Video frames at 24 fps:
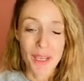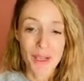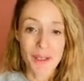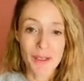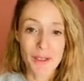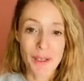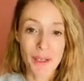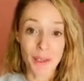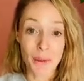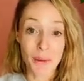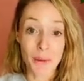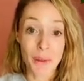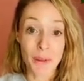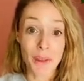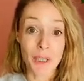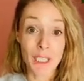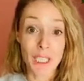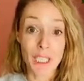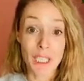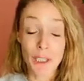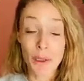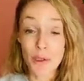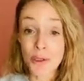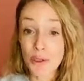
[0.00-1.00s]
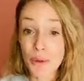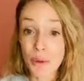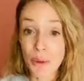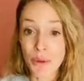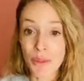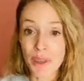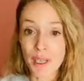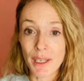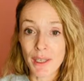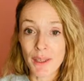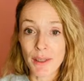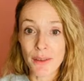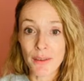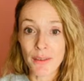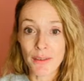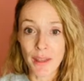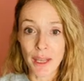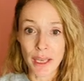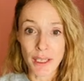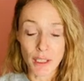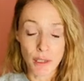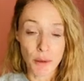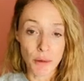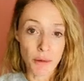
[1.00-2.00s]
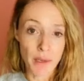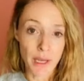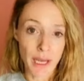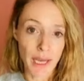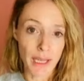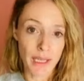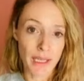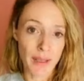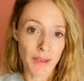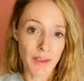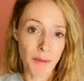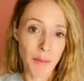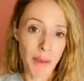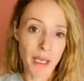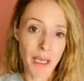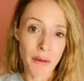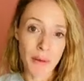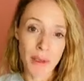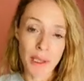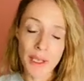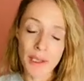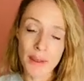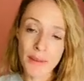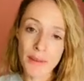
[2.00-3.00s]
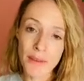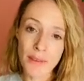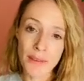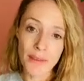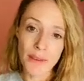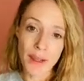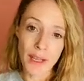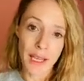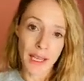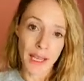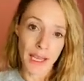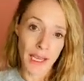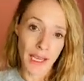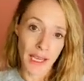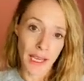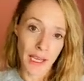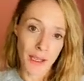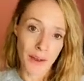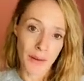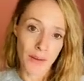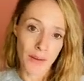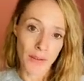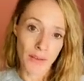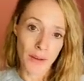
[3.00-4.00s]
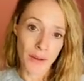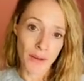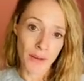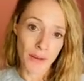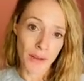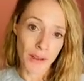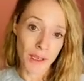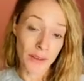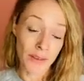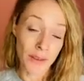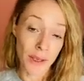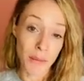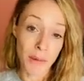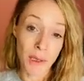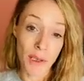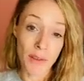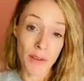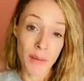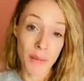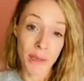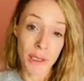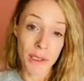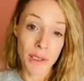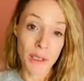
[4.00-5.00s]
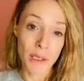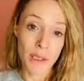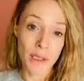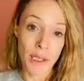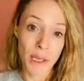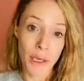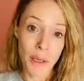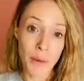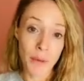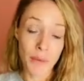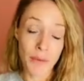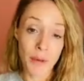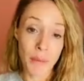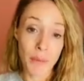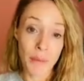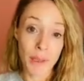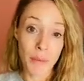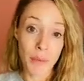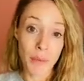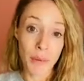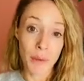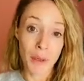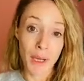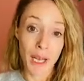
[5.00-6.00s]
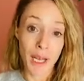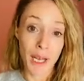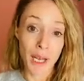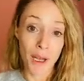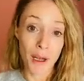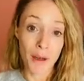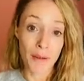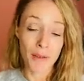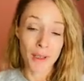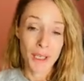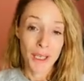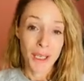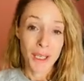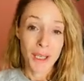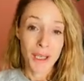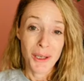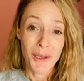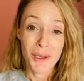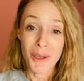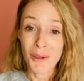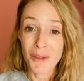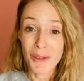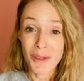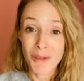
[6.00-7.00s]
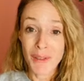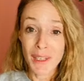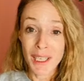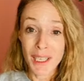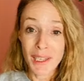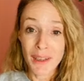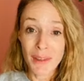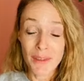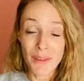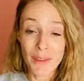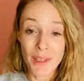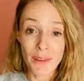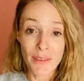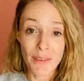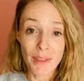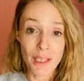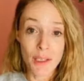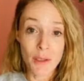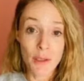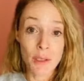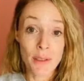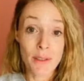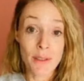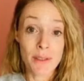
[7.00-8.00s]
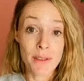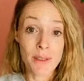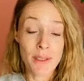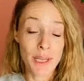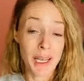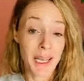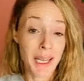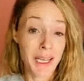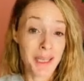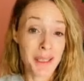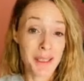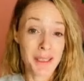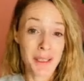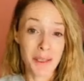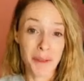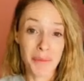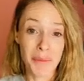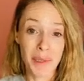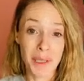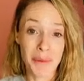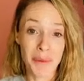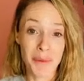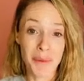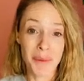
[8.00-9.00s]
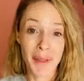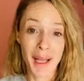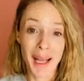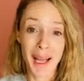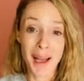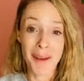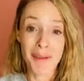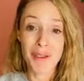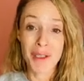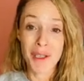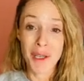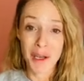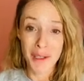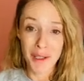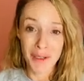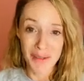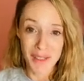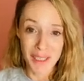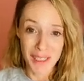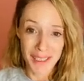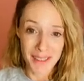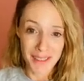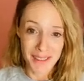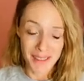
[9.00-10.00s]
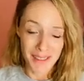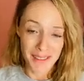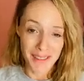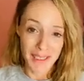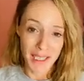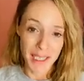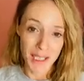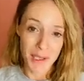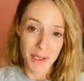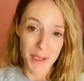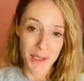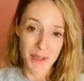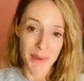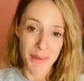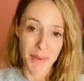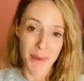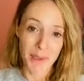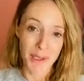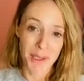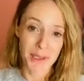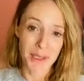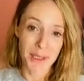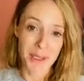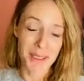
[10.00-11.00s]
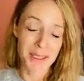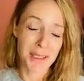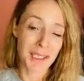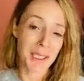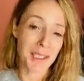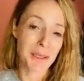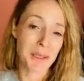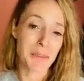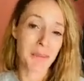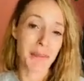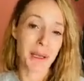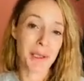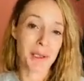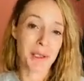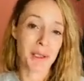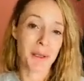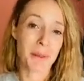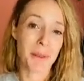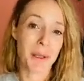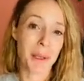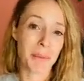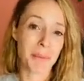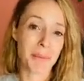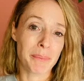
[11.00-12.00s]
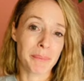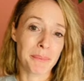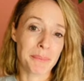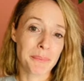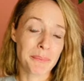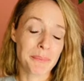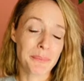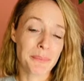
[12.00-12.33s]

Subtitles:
So the usual things that you can experience, and the things that I'm going to mention now, some people have lots of these sensations and some people have none of these sensations, but I just need to mention them.